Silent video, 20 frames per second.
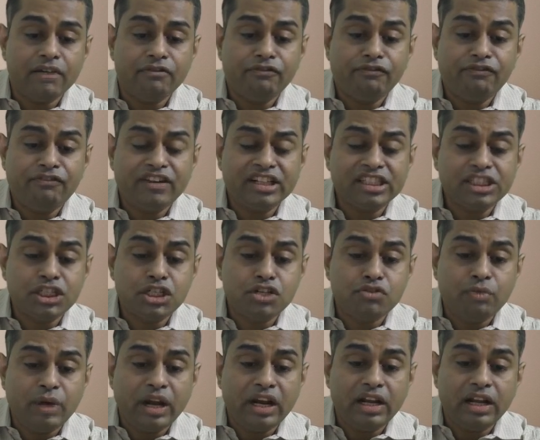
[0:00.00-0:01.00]
First
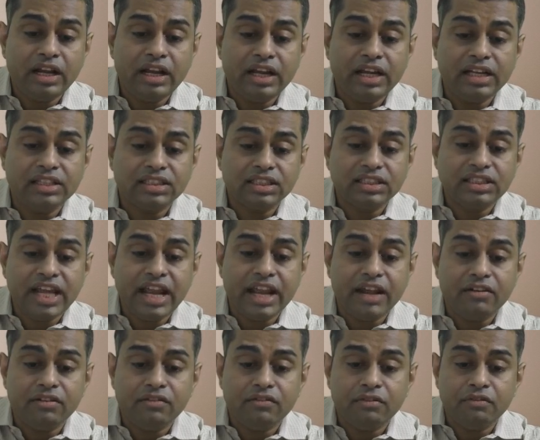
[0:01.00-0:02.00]
one is,
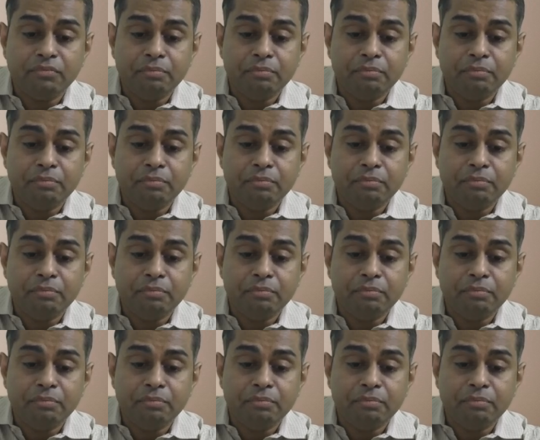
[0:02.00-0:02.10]
see,